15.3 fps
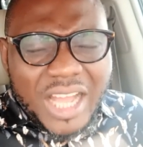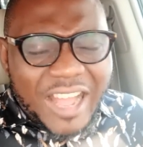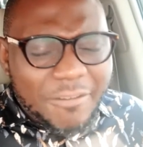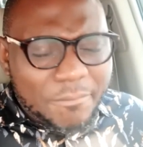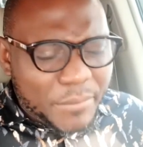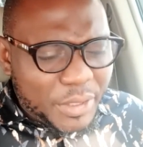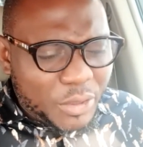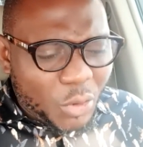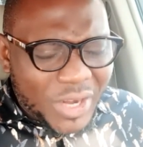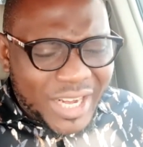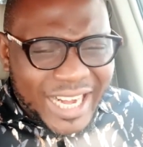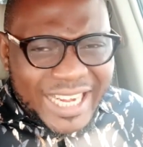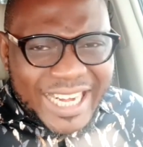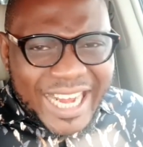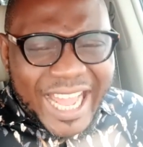have been
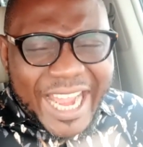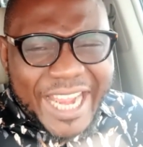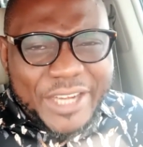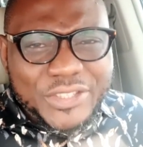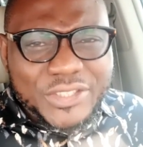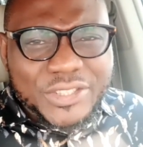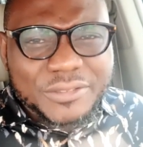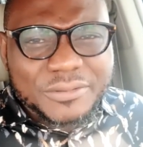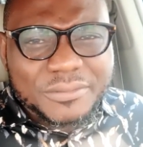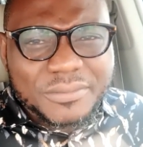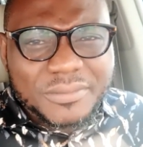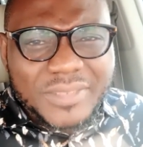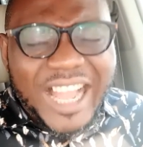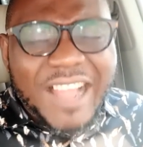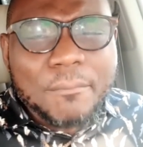organized,
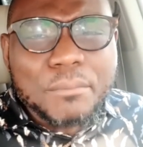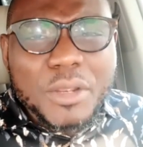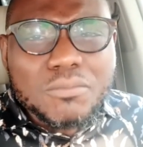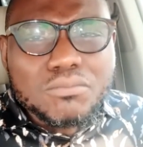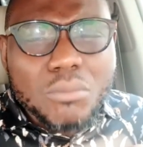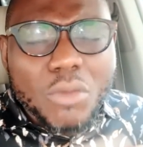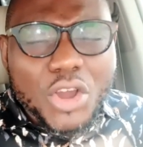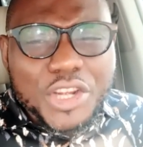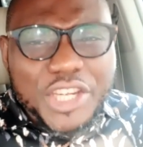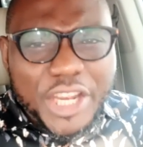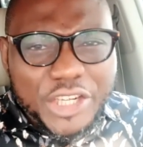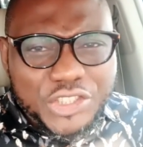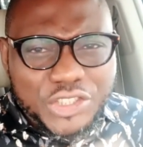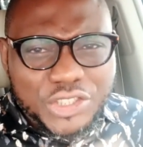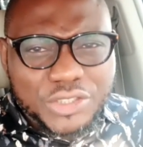have been
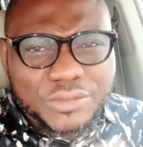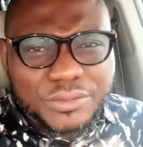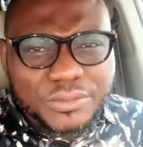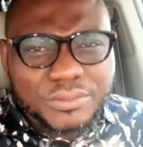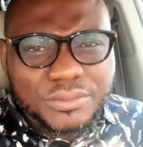mortgaged,